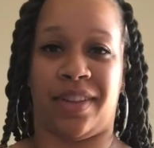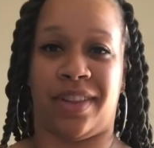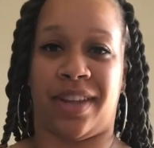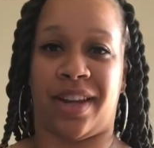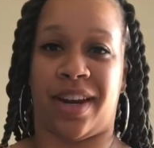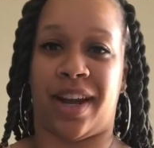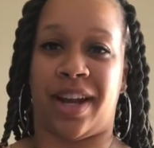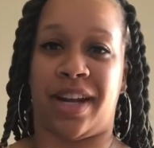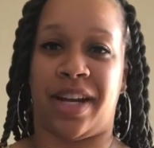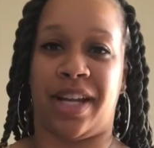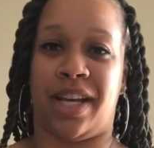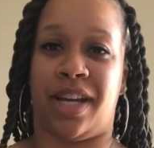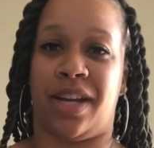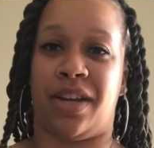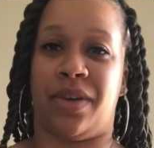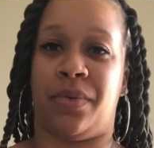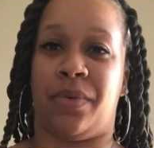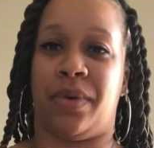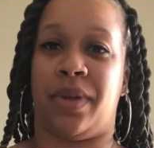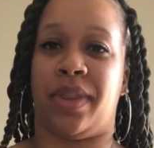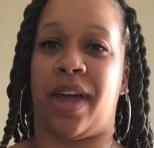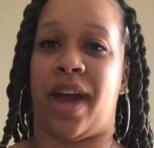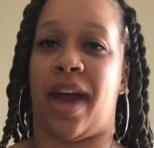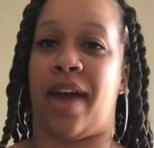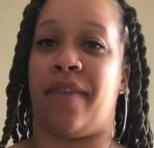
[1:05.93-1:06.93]
that I needed
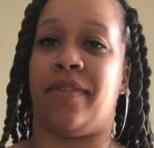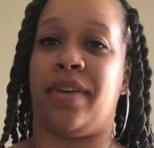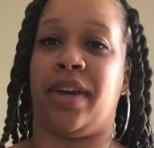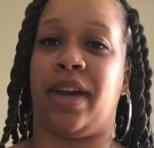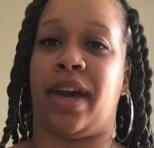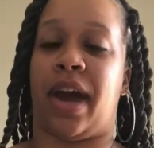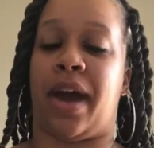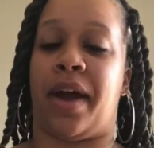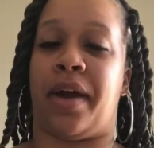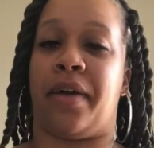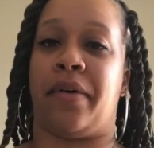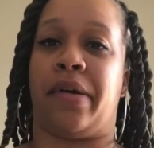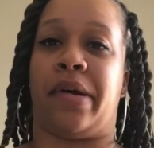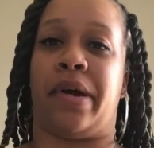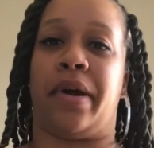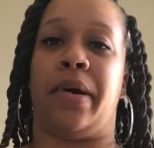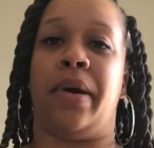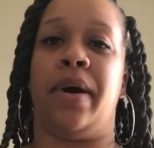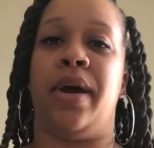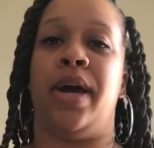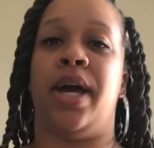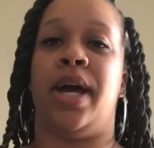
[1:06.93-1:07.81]
with having Cairo.